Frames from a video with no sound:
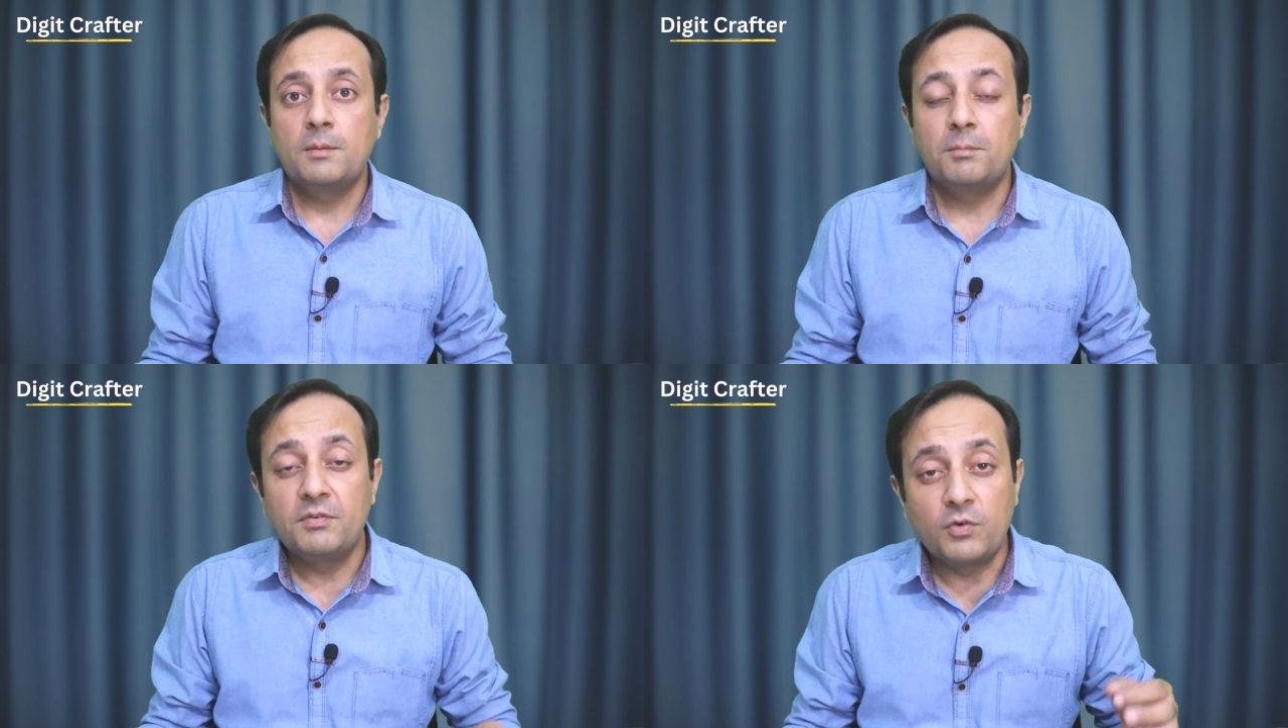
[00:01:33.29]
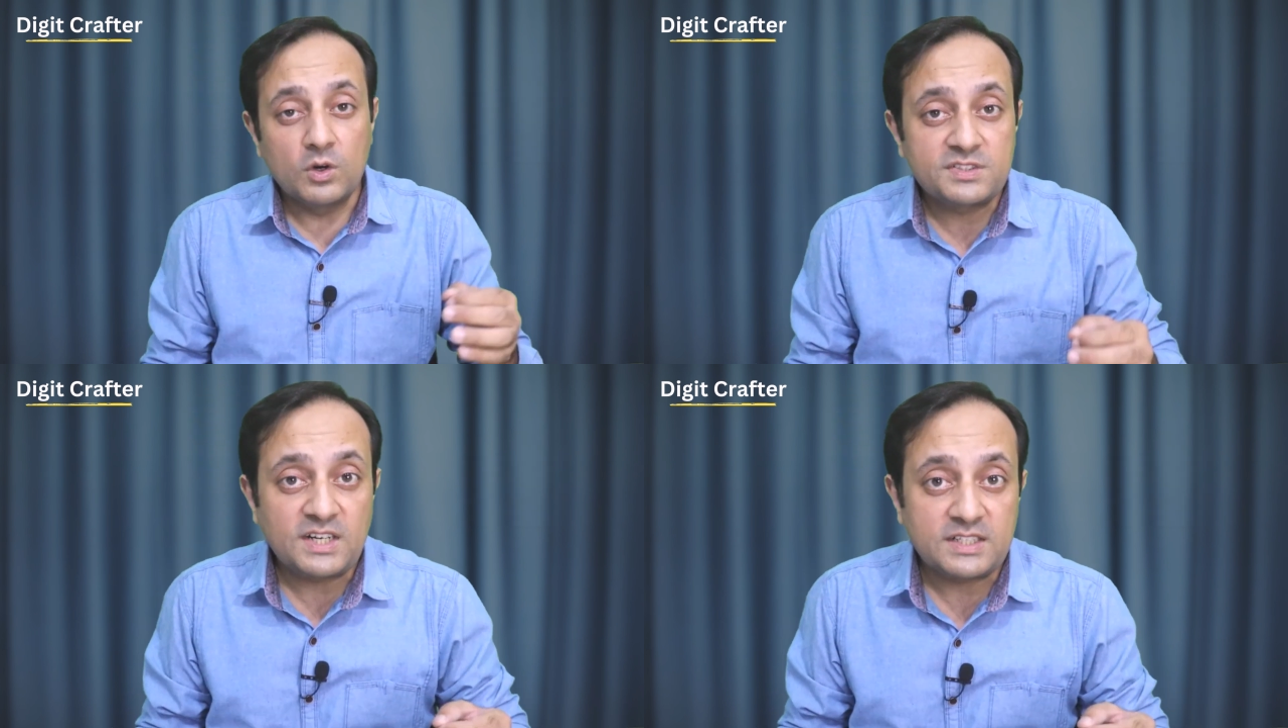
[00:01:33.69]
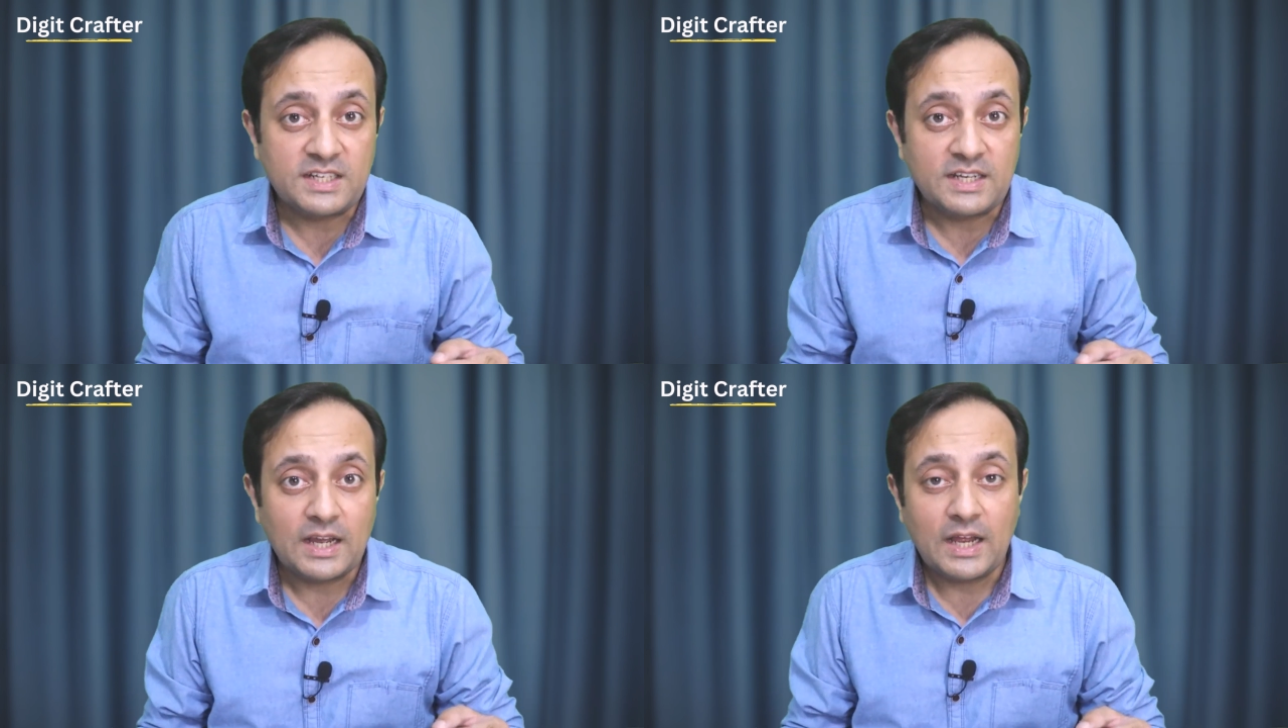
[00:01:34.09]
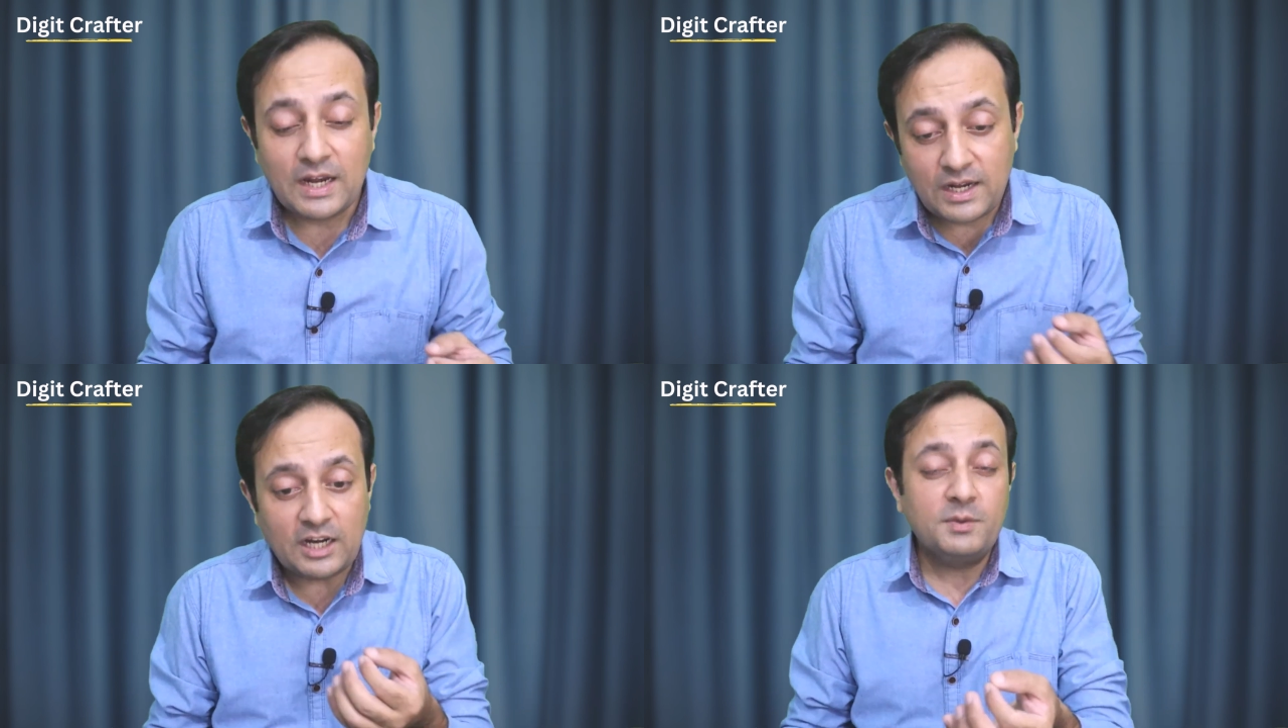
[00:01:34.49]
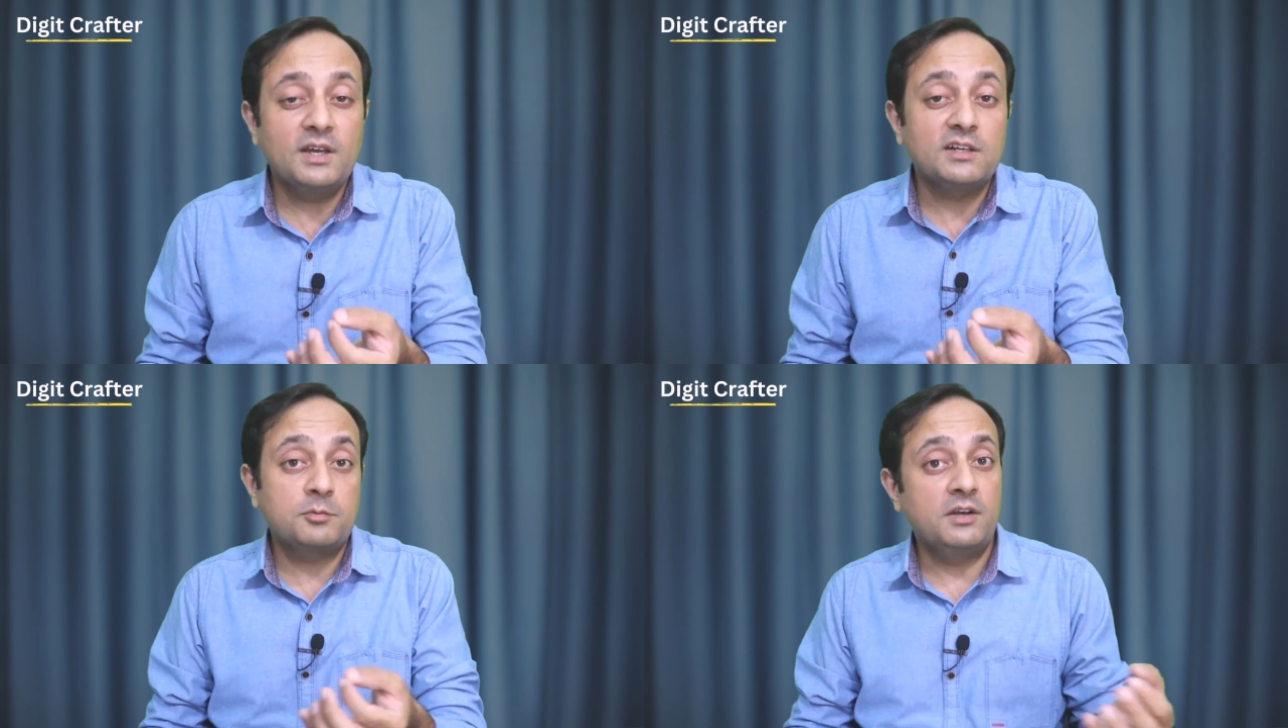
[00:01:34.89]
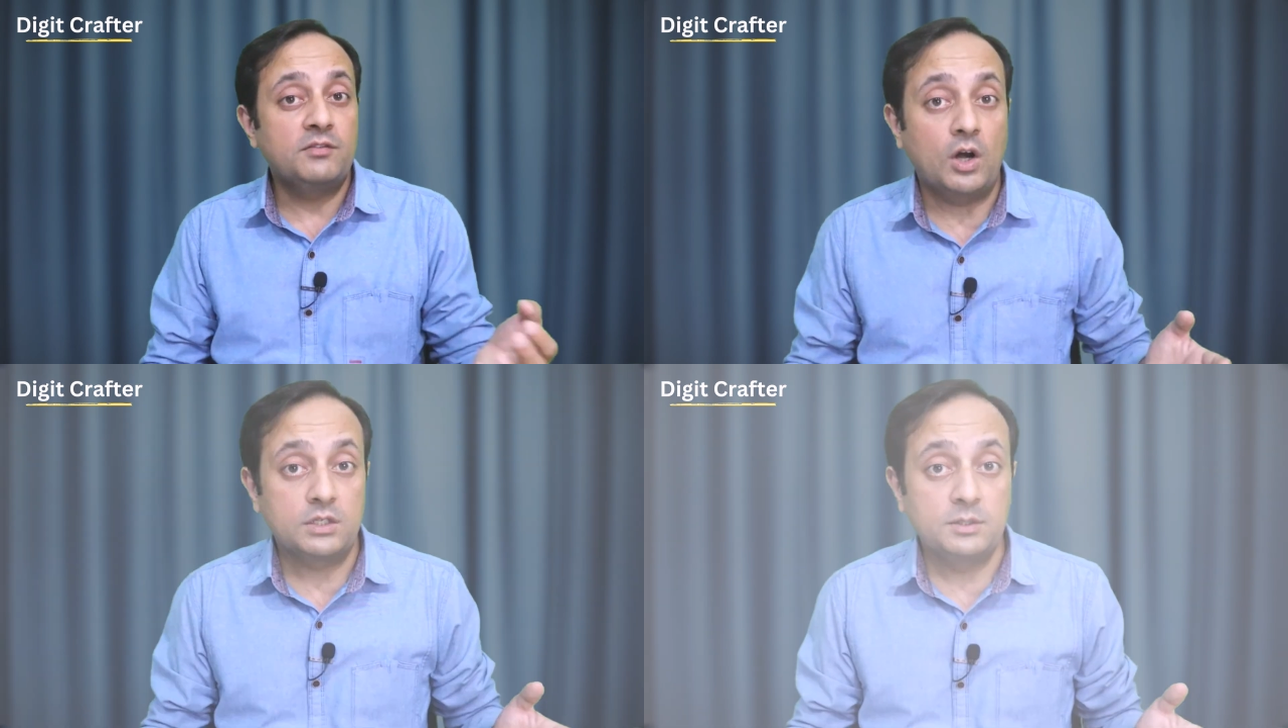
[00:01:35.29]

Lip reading: Before starting, let me explain for the